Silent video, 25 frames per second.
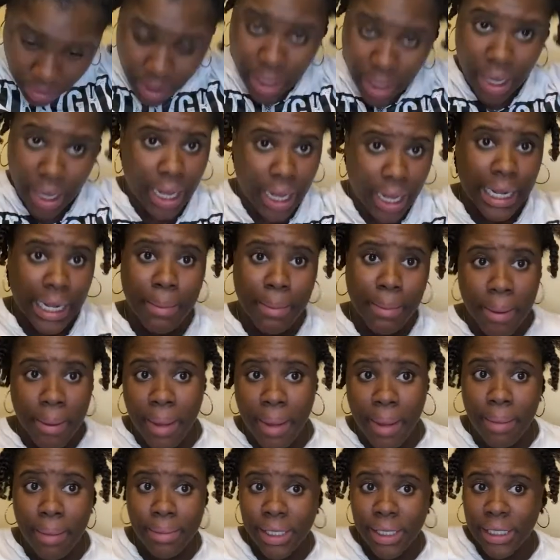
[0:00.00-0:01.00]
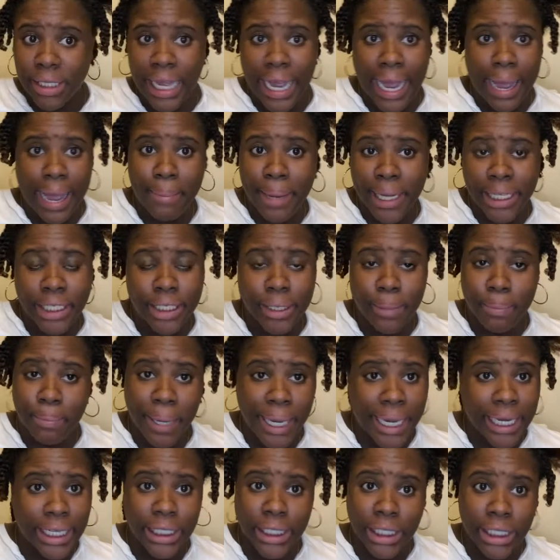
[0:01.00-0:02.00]
And like my mama say, I bet your
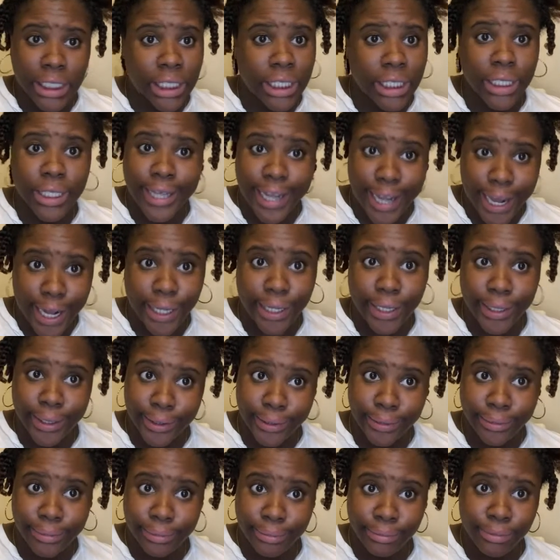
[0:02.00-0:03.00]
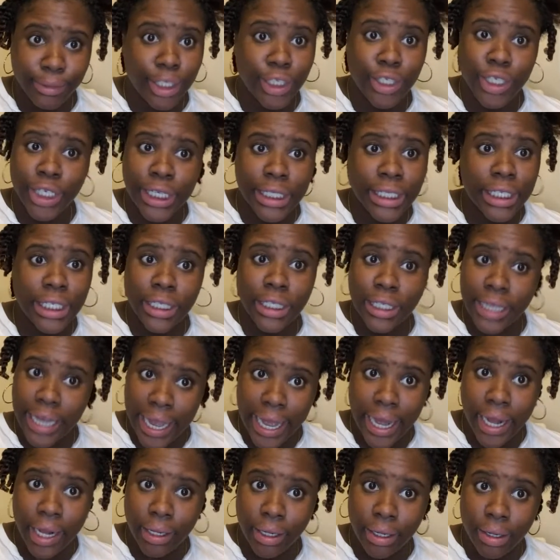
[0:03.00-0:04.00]
pee just as yellow. Just as
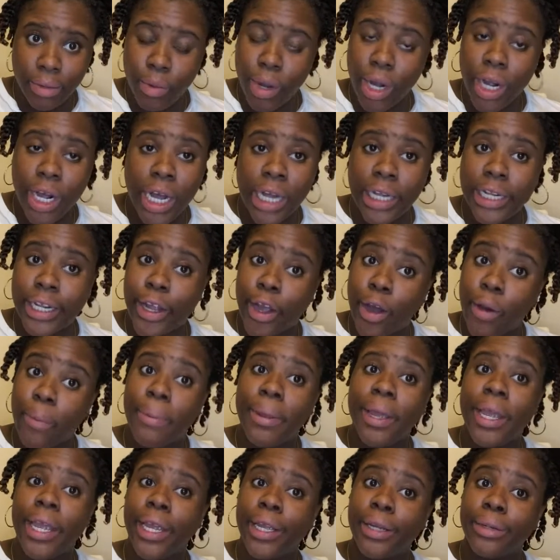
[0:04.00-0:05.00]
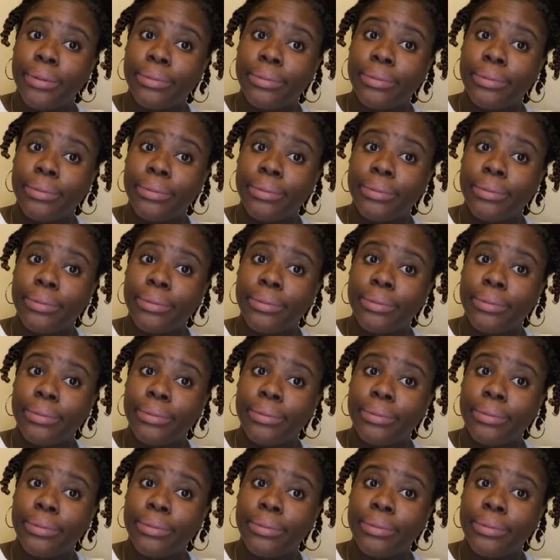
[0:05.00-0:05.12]
yellow. What color your pee?